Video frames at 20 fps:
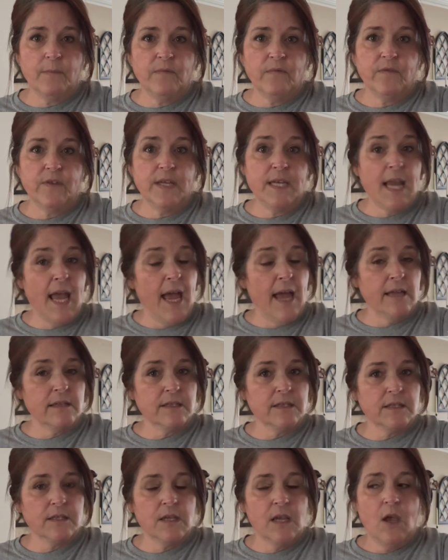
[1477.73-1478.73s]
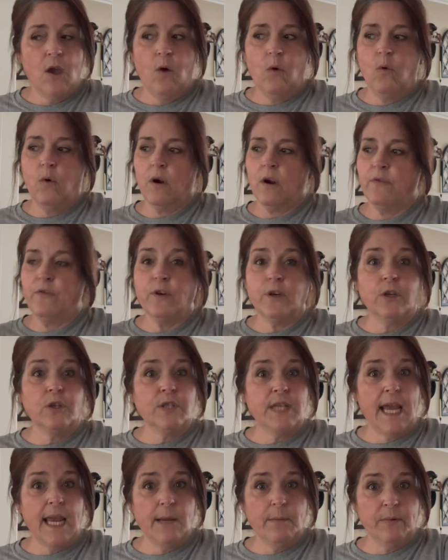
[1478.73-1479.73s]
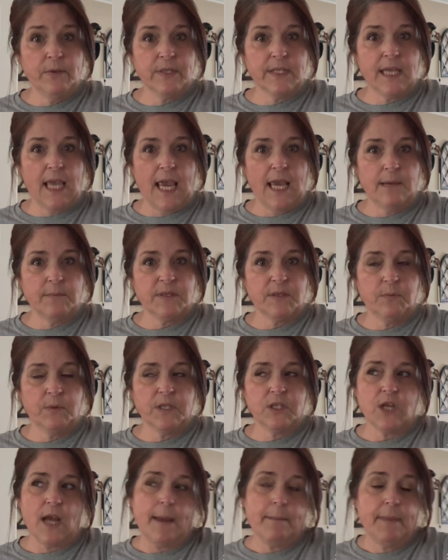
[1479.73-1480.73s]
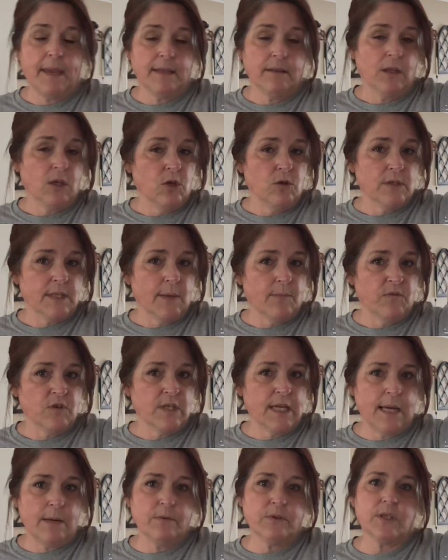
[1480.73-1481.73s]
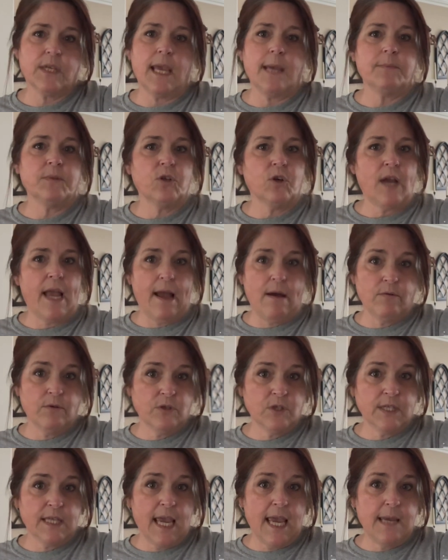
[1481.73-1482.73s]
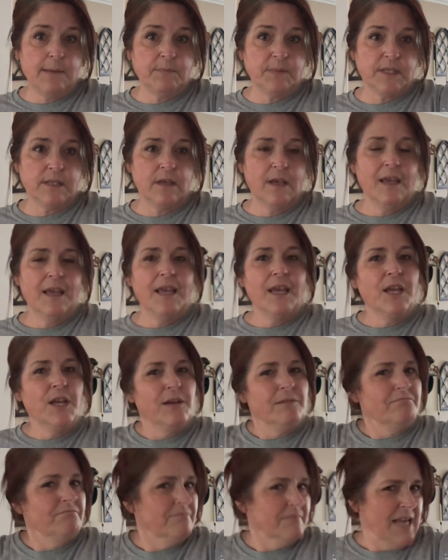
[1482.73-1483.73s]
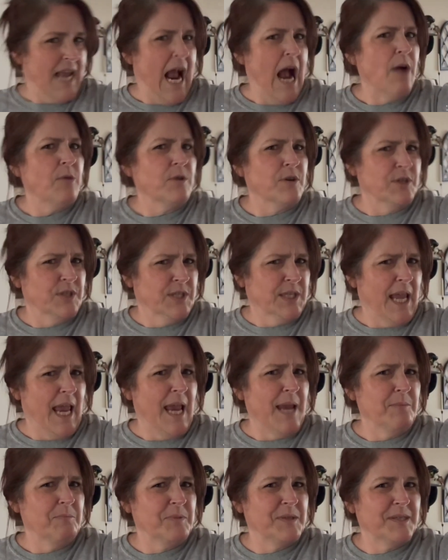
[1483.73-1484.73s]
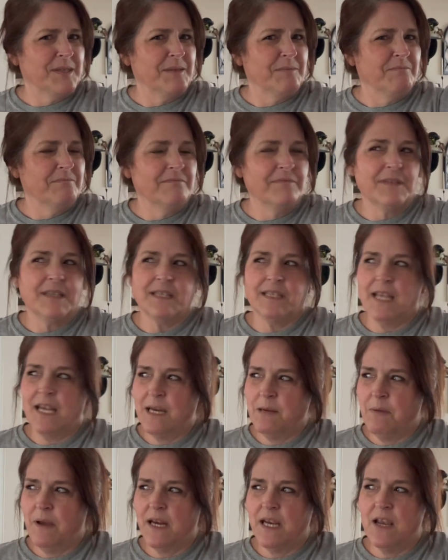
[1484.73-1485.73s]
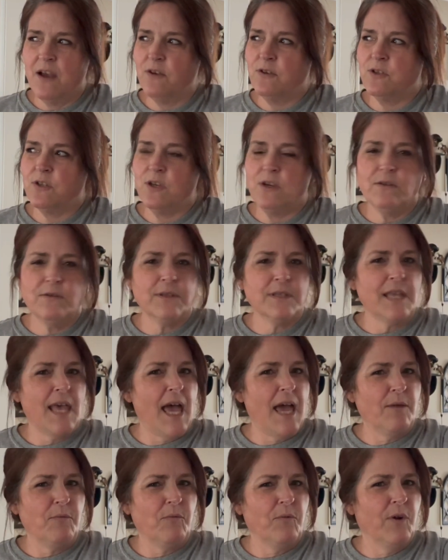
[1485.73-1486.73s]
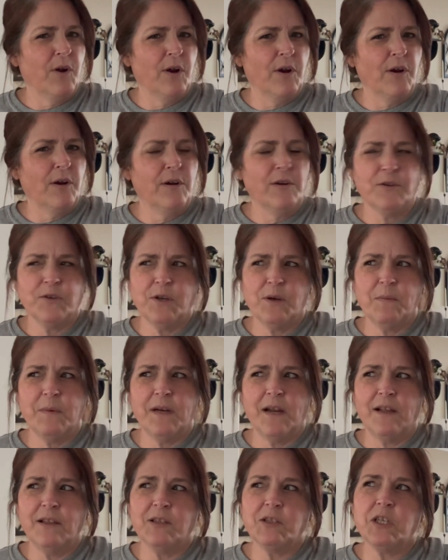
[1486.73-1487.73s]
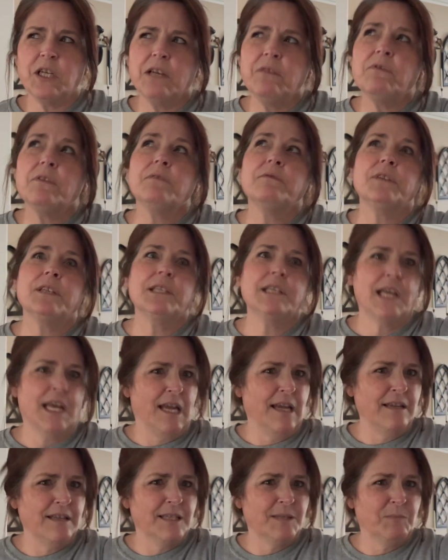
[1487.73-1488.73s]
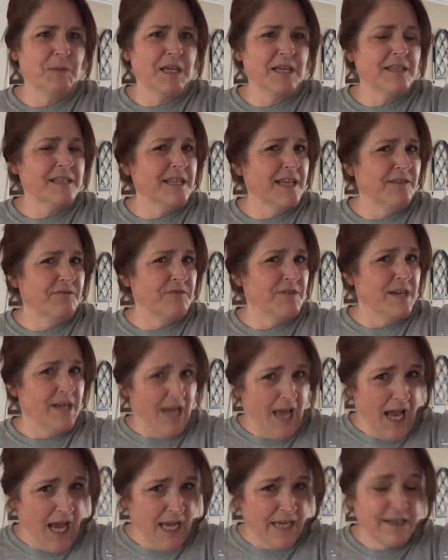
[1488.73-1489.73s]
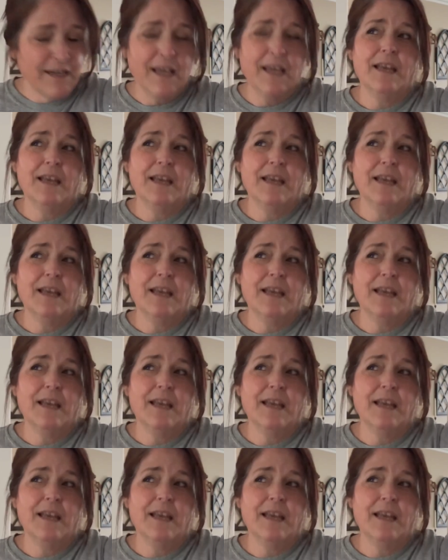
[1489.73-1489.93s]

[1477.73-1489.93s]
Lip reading: vignettes, or for your tablescapes, which I mainly use them for tablescapes or counterscapes. Counterscapes. Does anybody else use that word or terminology for vignettes? Because if not,